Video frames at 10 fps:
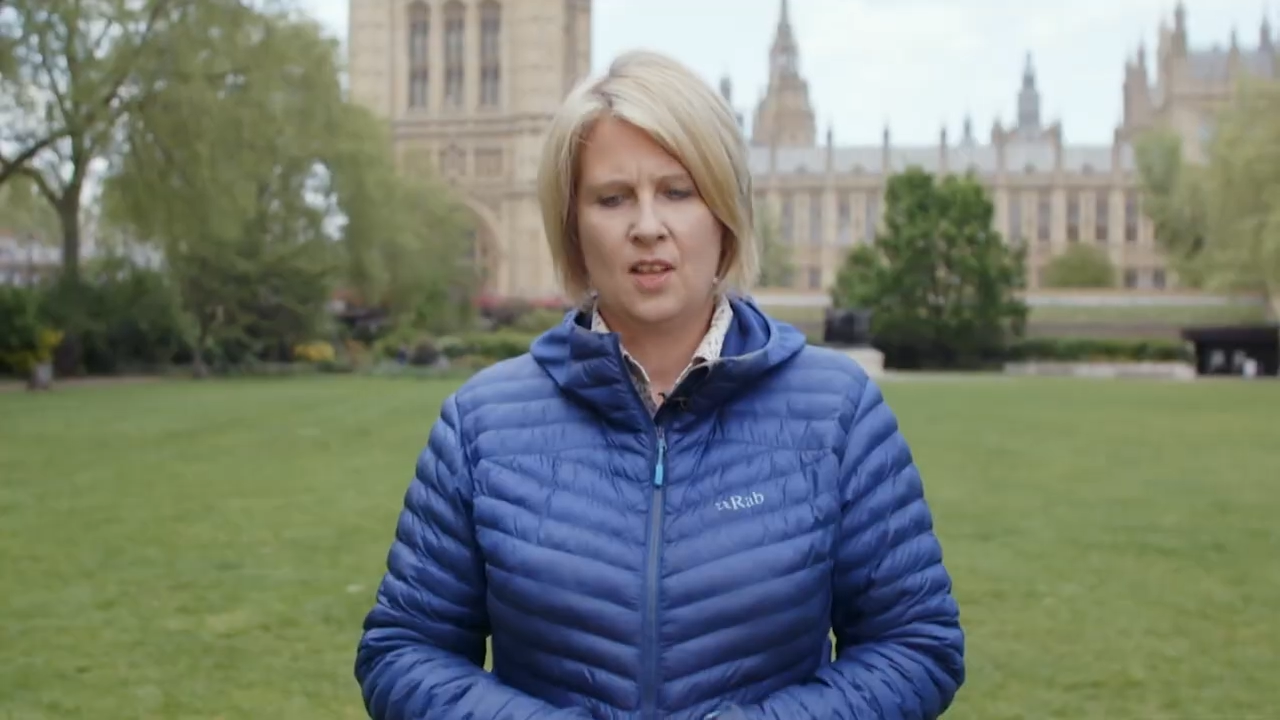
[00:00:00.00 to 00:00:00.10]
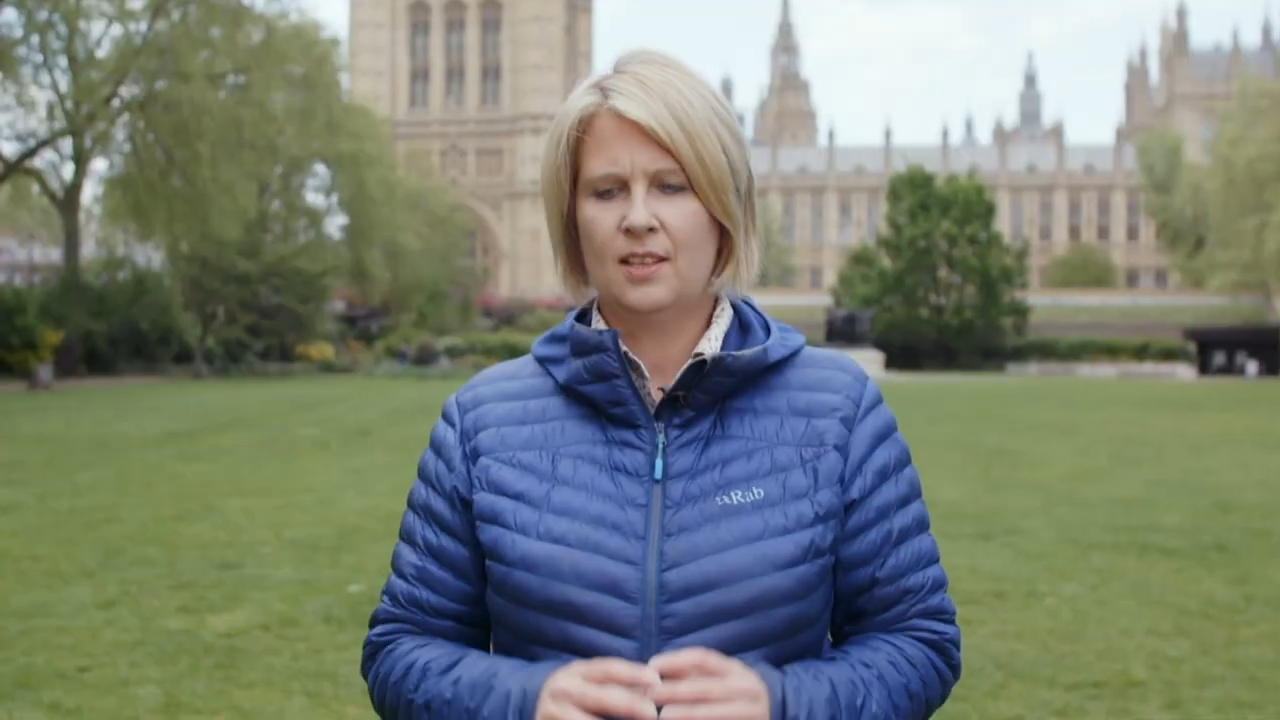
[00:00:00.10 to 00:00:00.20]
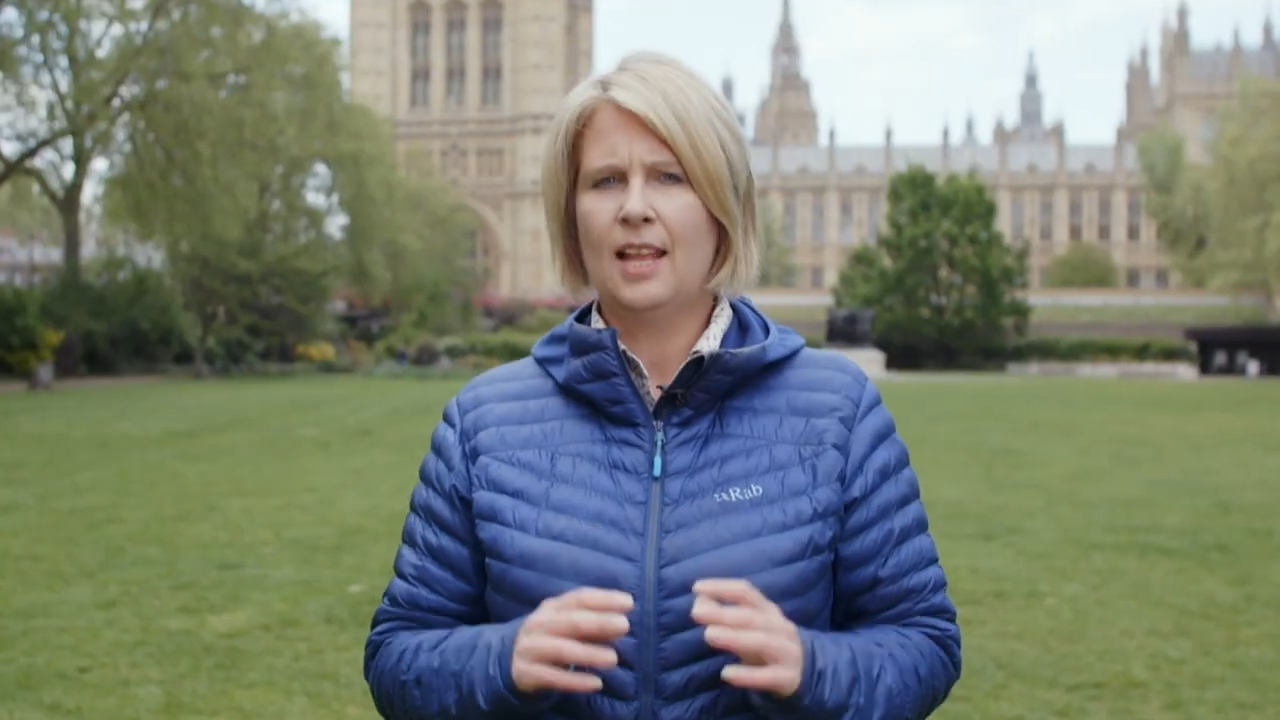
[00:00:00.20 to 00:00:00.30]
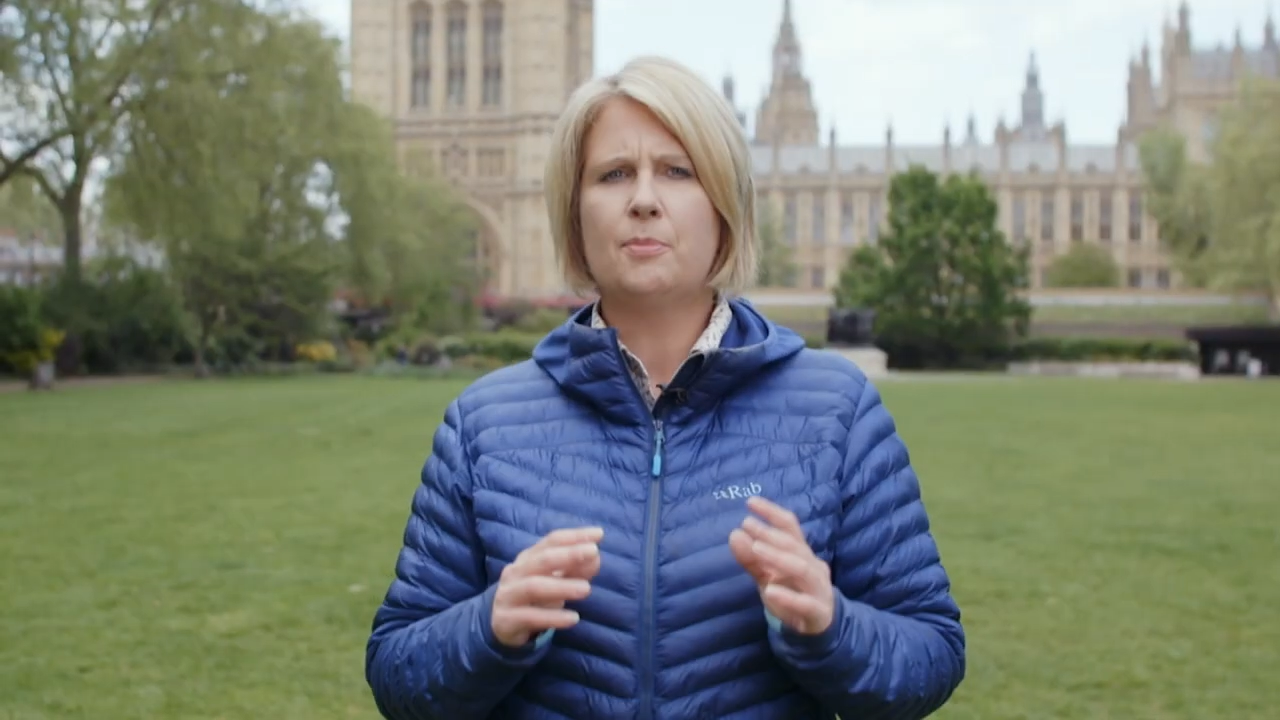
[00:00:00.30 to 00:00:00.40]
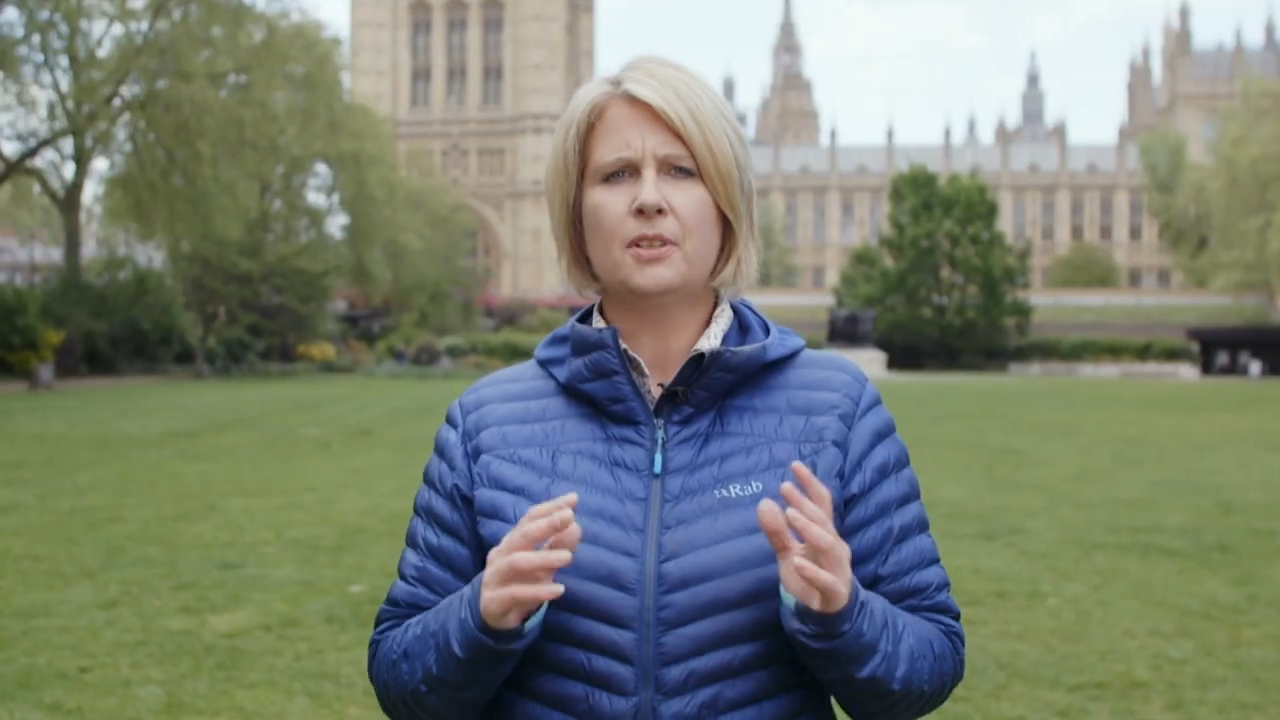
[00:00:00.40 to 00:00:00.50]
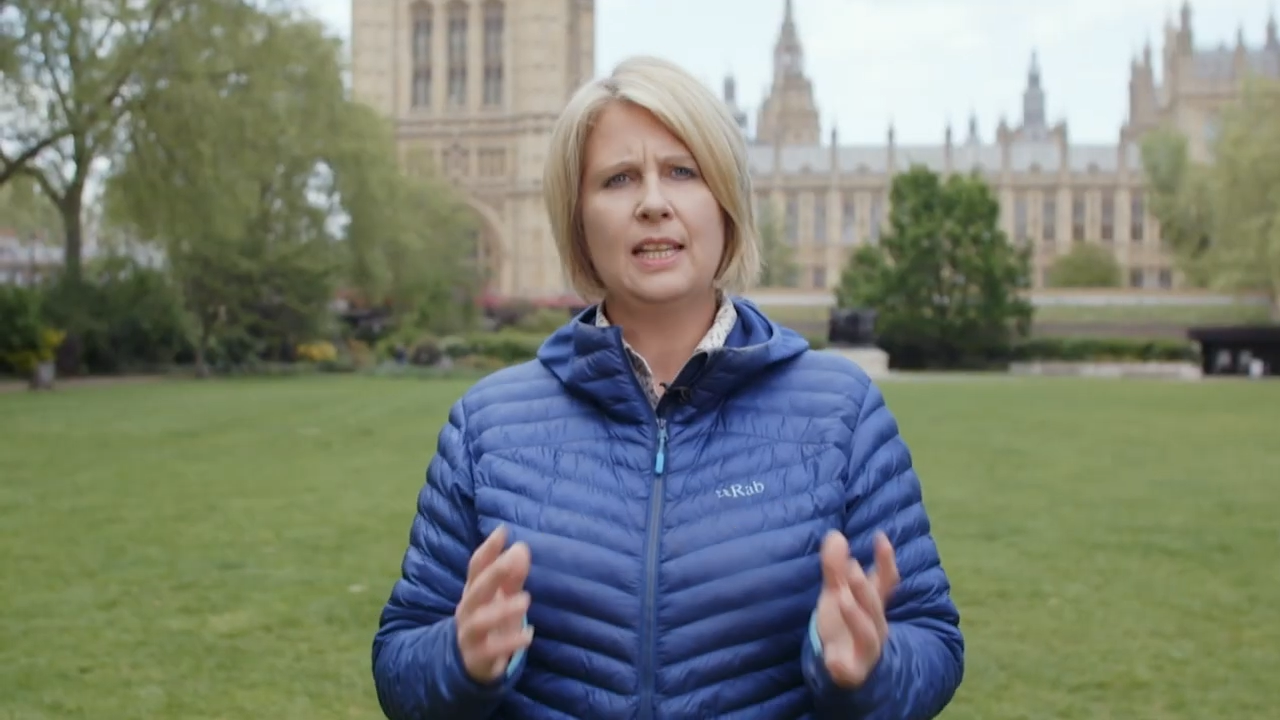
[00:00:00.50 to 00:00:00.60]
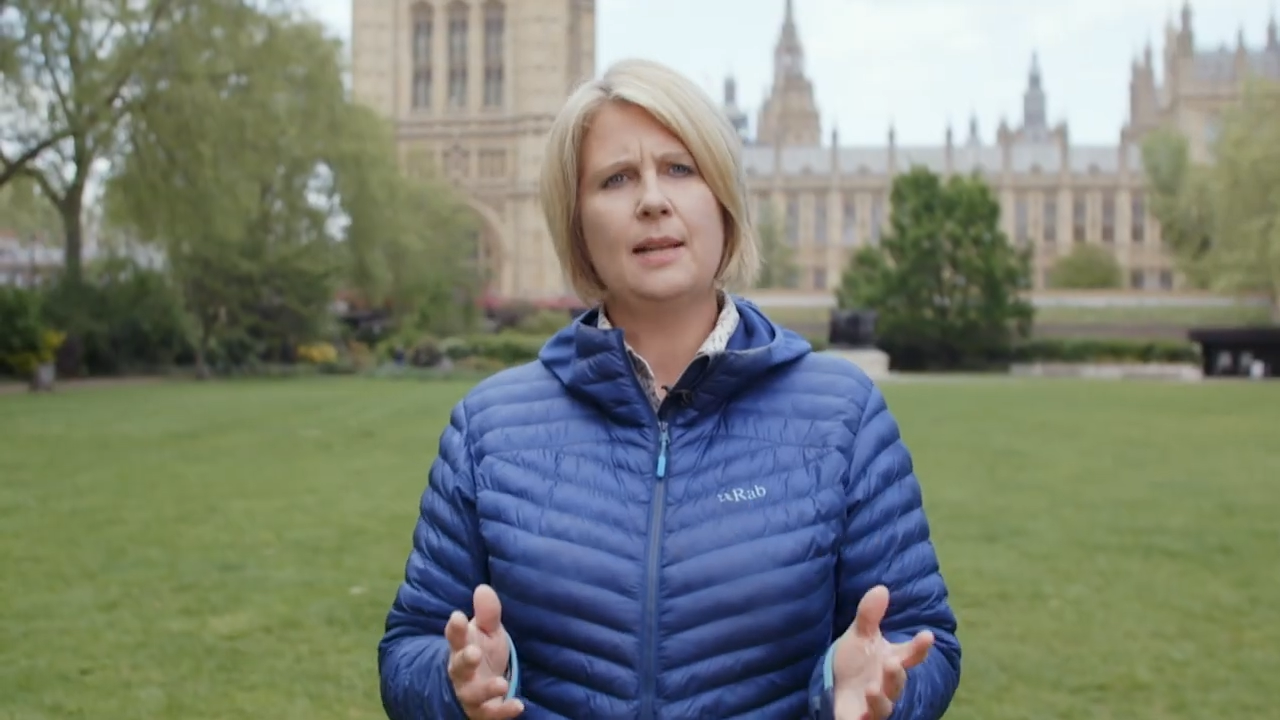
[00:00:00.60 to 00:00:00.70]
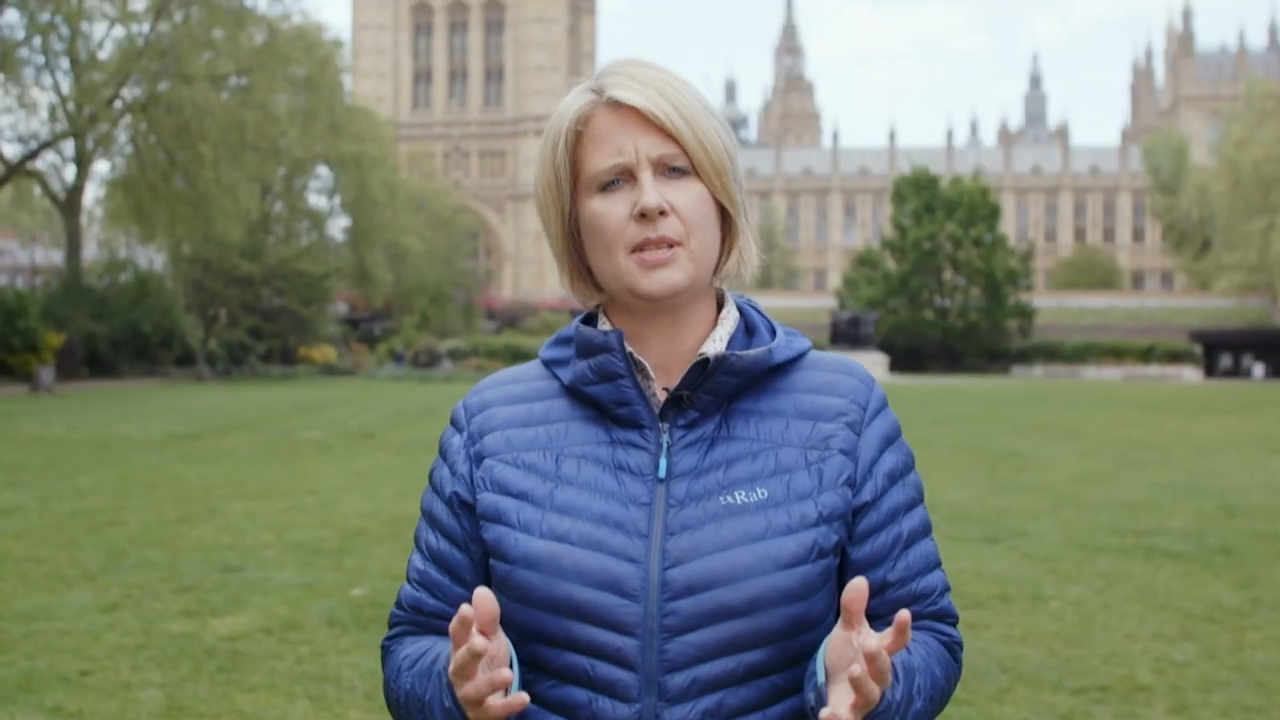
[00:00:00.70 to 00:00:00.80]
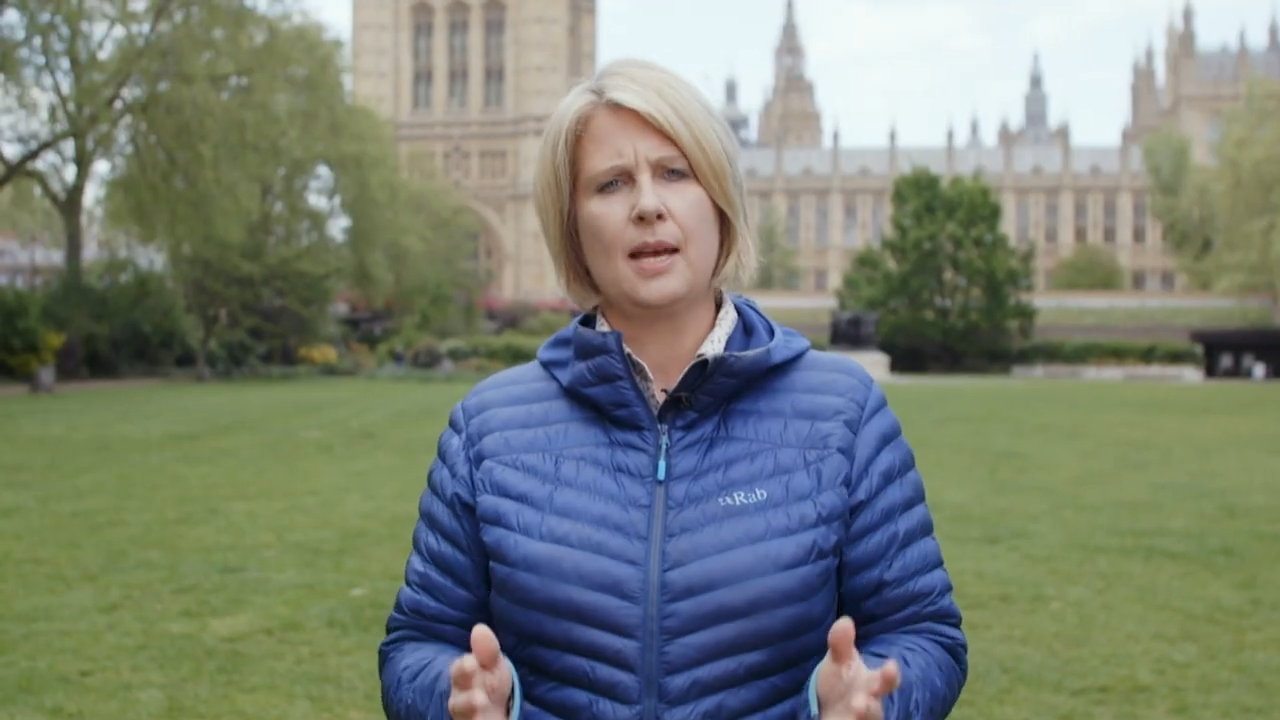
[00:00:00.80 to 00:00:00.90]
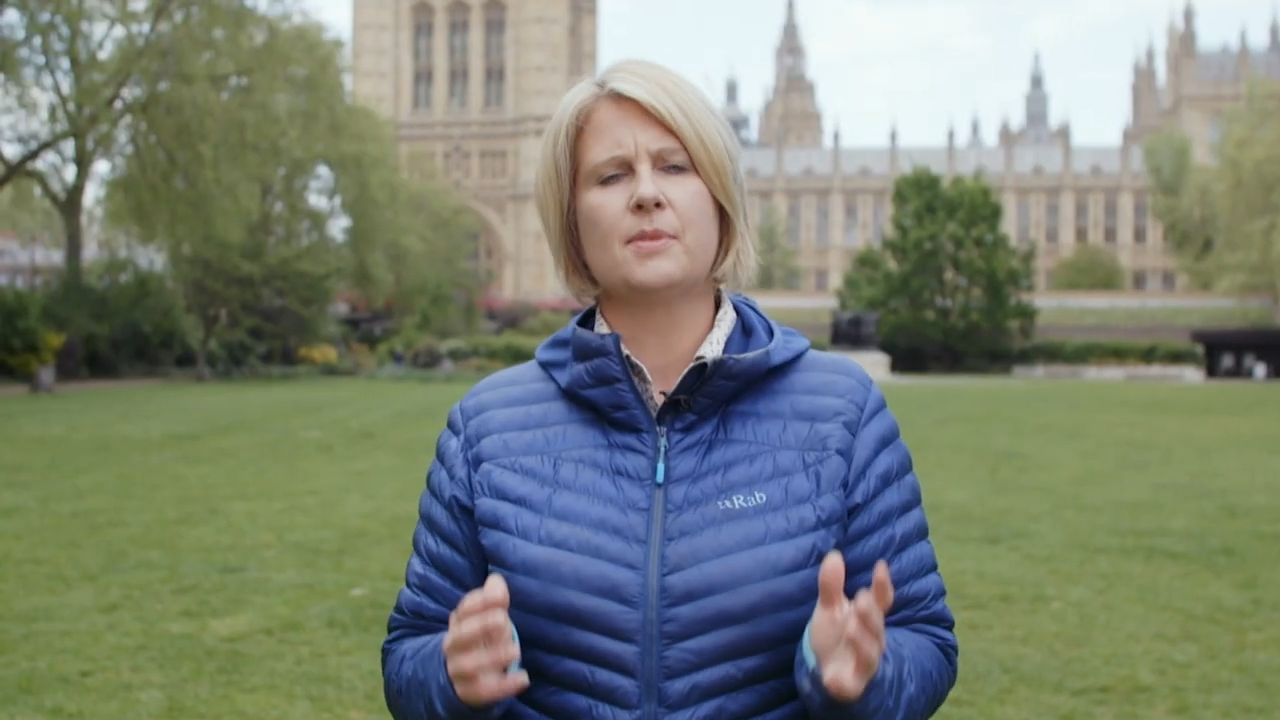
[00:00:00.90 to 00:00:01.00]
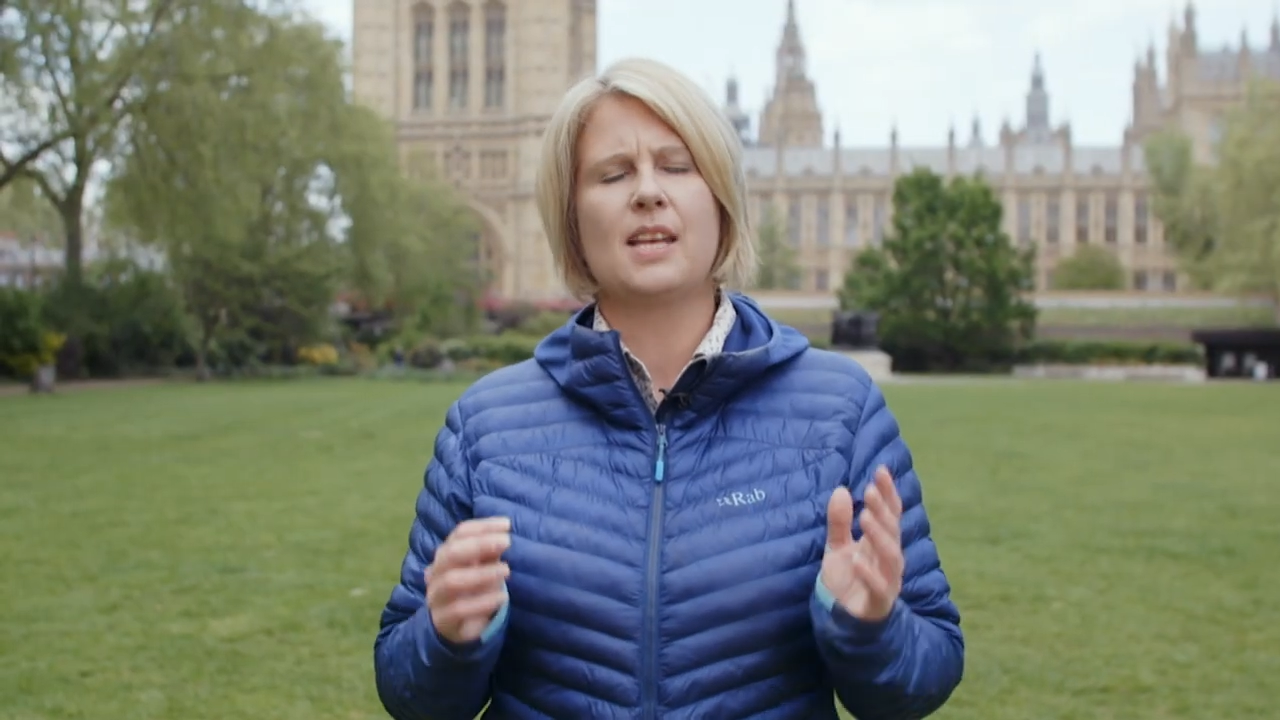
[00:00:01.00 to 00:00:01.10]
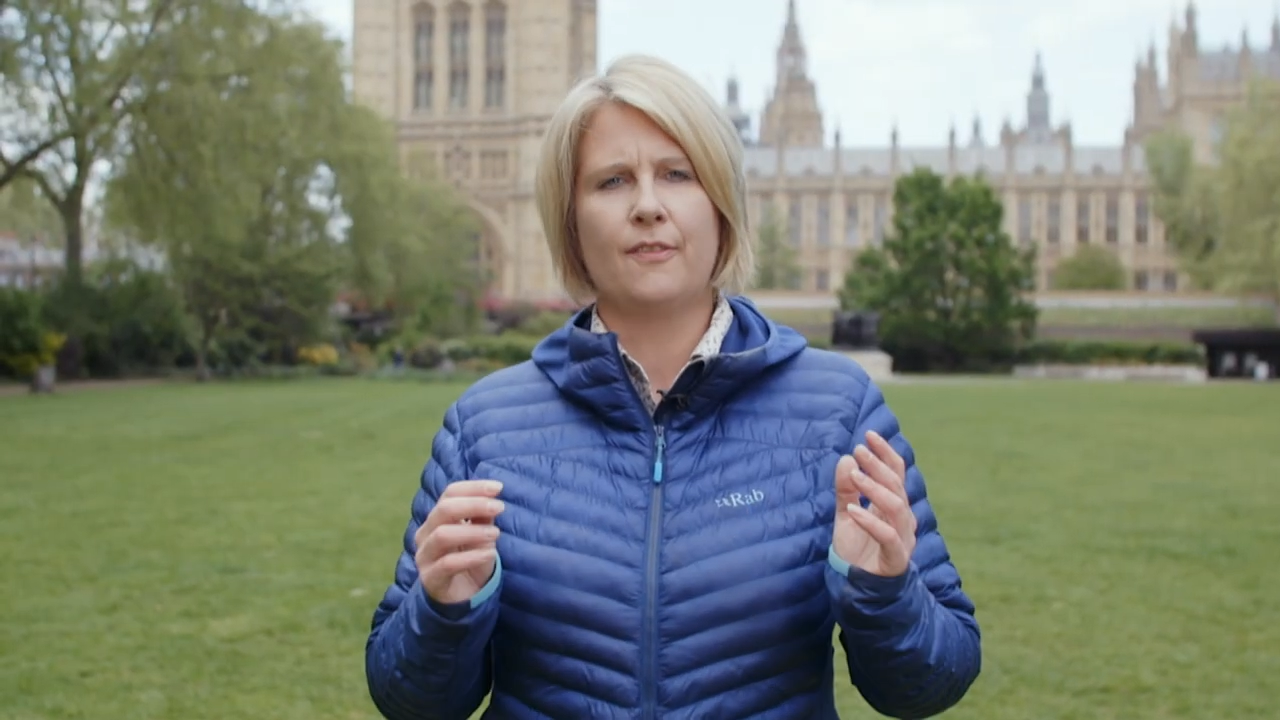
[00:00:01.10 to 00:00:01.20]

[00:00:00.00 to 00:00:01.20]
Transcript: Labour and the Lib Dems